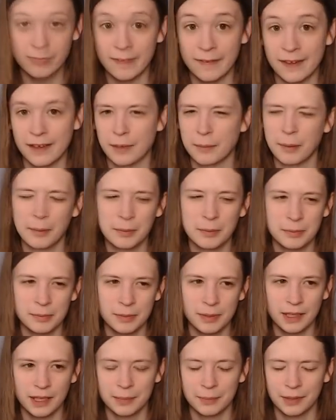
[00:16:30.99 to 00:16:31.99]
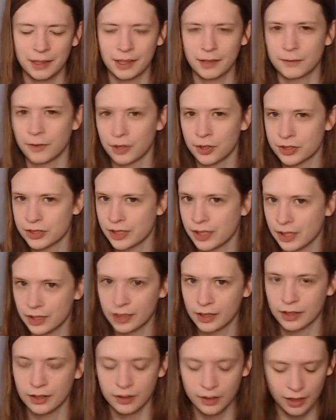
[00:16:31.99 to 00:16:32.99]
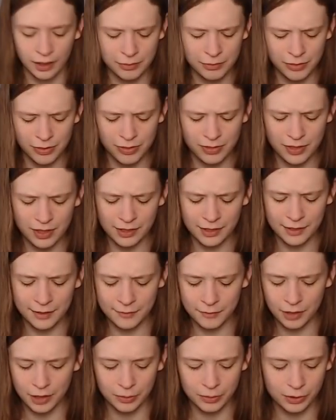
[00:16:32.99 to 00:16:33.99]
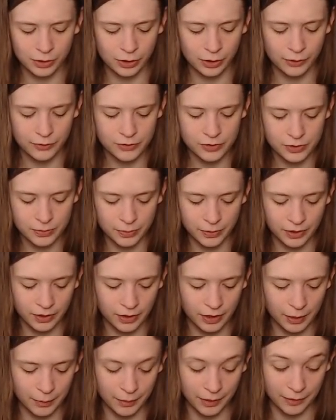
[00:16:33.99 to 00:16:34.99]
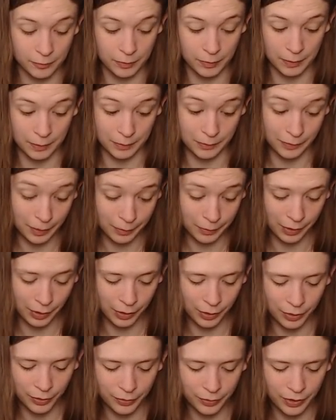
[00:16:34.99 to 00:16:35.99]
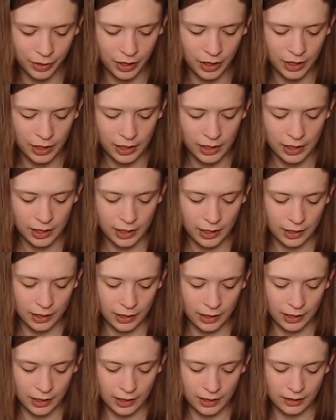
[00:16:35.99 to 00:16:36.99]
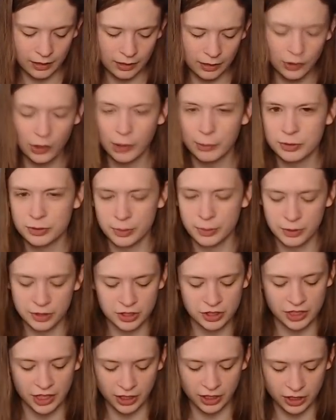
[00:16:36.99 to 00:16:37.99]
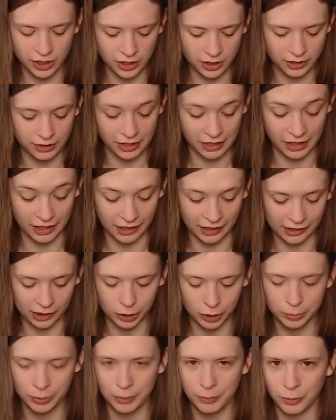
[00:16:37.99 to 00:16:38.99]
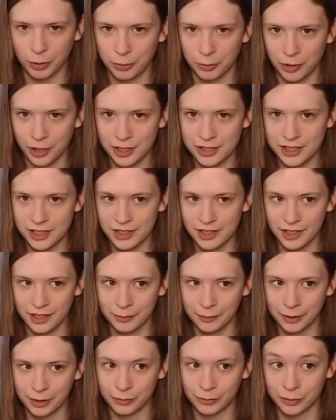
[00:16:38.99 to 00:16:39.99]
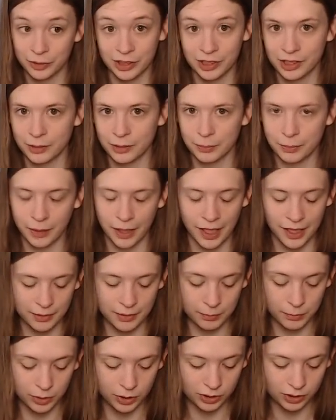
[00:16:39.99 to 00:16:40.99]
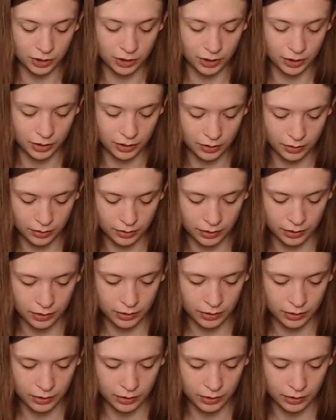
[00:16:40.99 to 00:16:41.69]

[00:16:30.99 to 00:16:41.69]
Even then, I'll probably pick up like a Farseek, and I think I have Rampargroves, but I might just pick up Rampargrove. And Kodamas Reach is actually getting a little bit more pricey than like willing to buy in bulk.